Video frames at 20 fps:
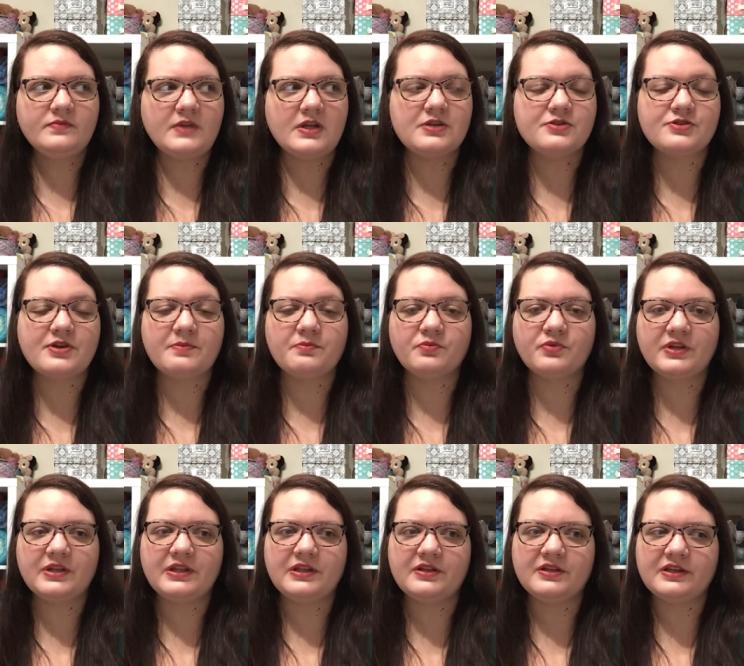so I'm
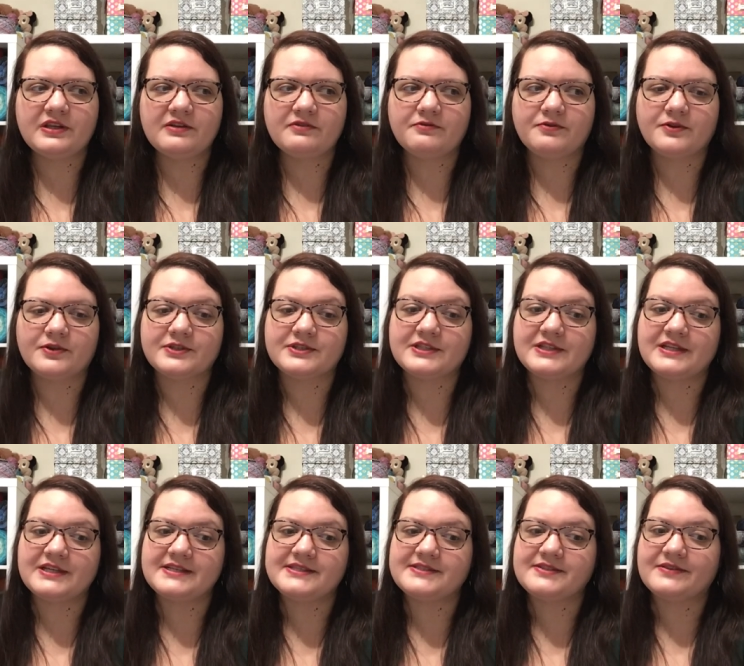really looking forward to
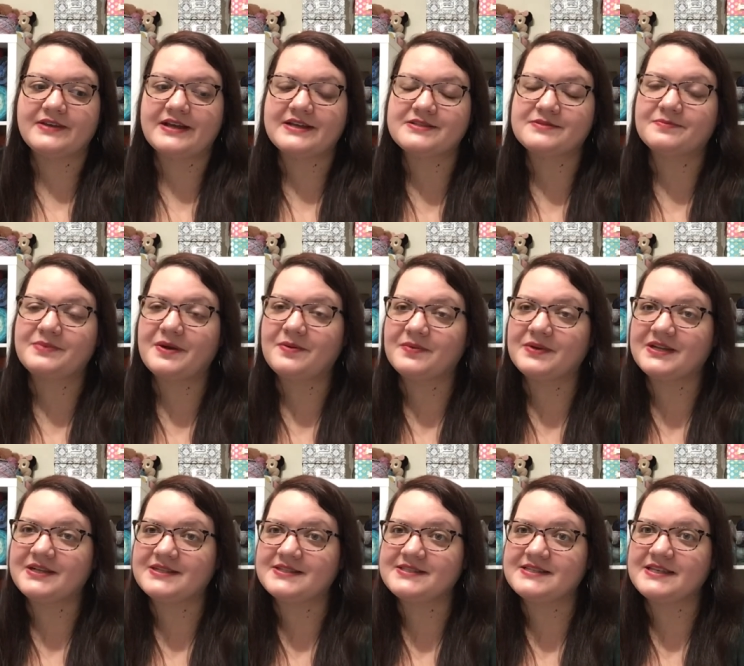this. You guys are probably
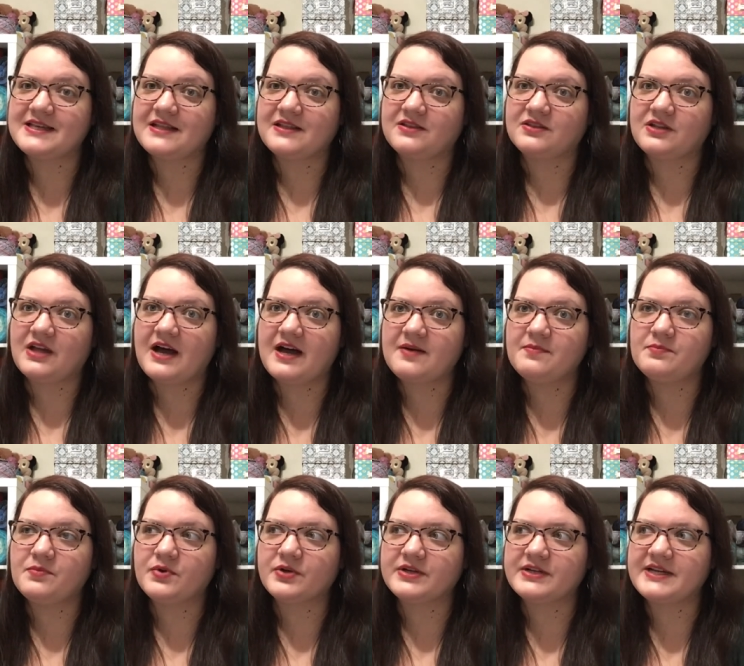going to see a lot
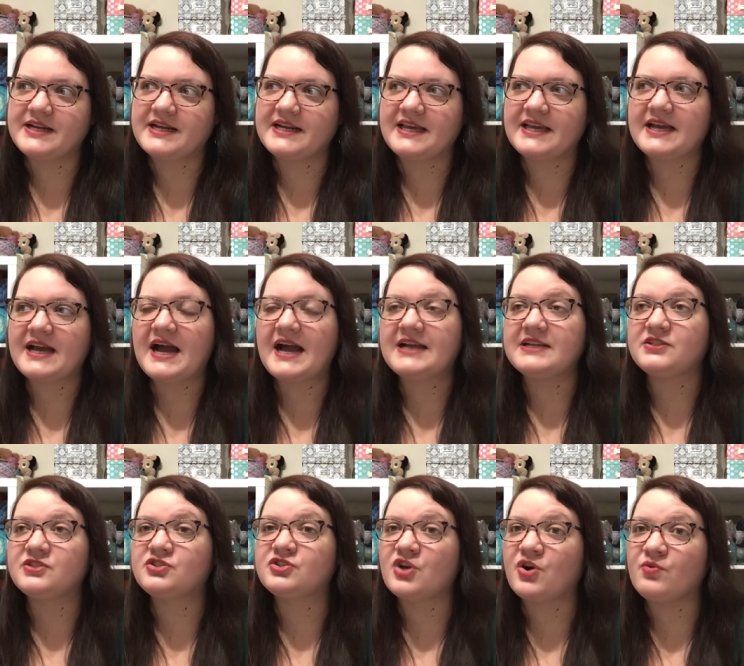more knitting. I
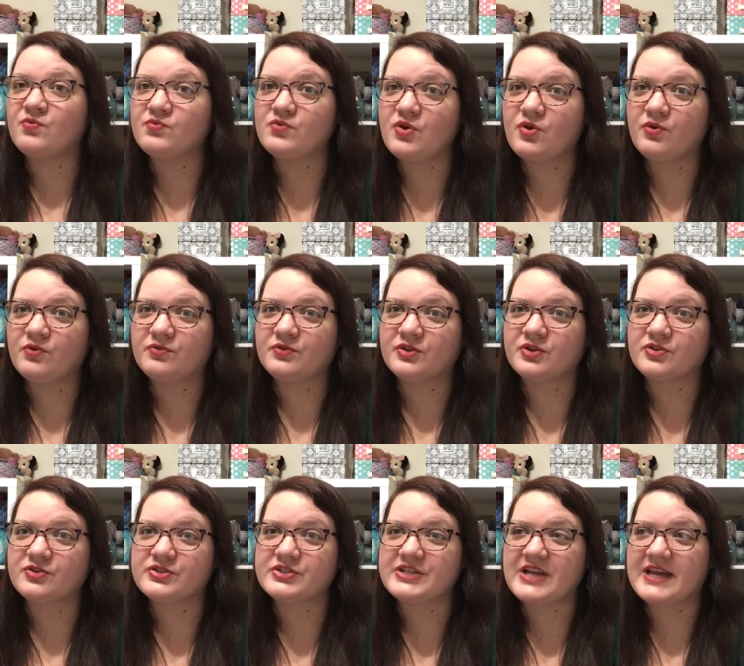don't know if
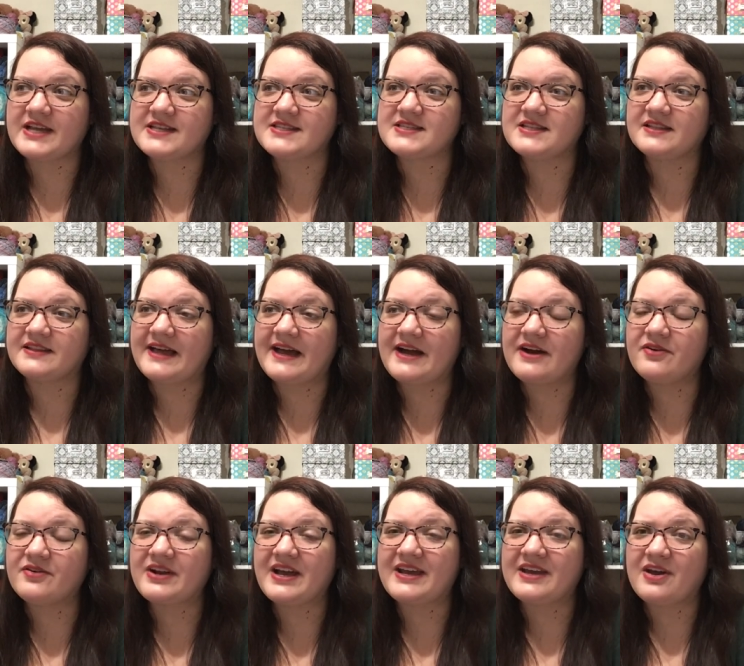crochet is
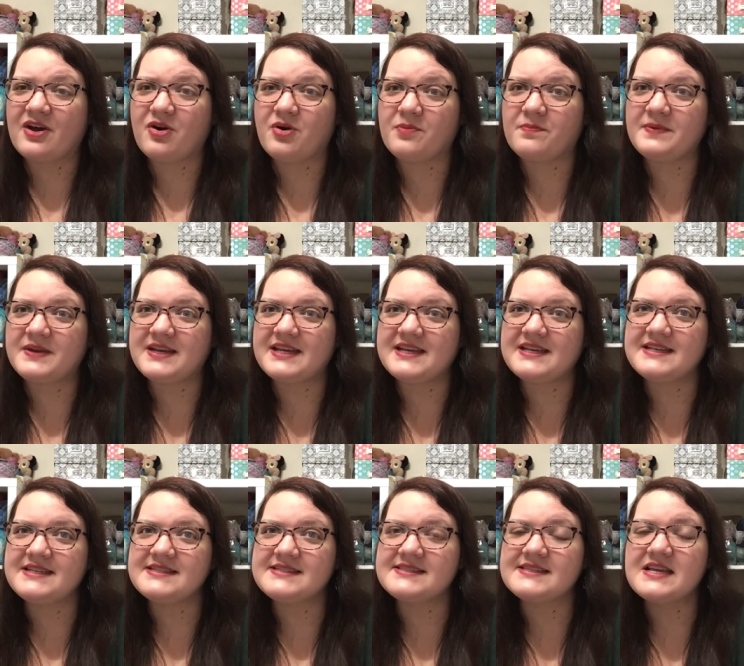allowed. I hope it
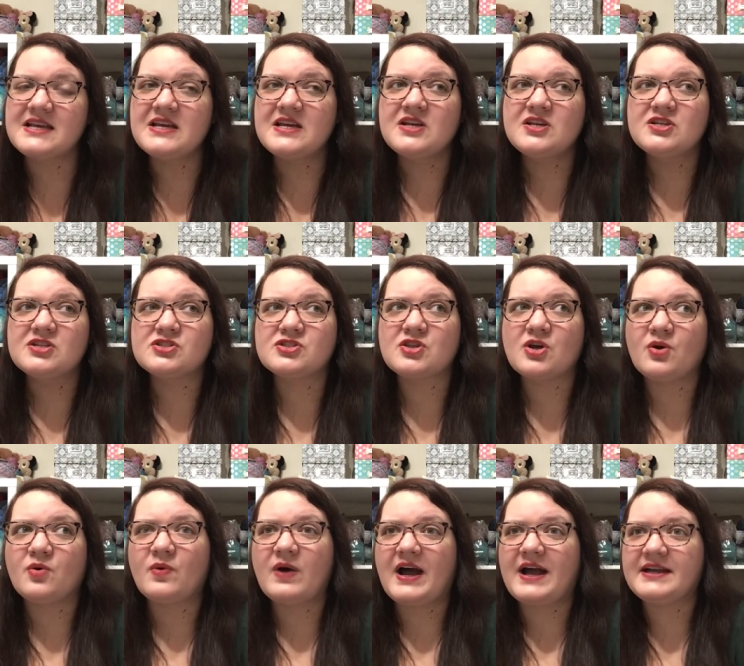is.
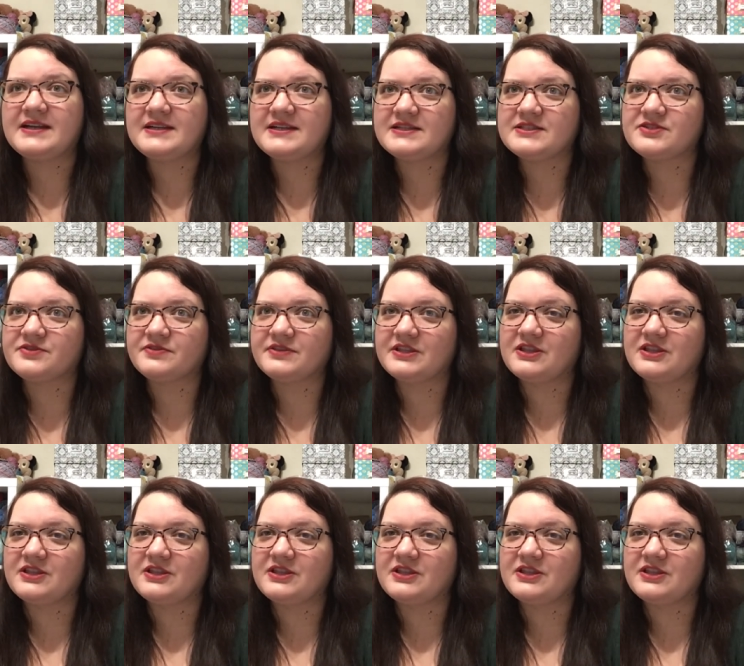So I need to read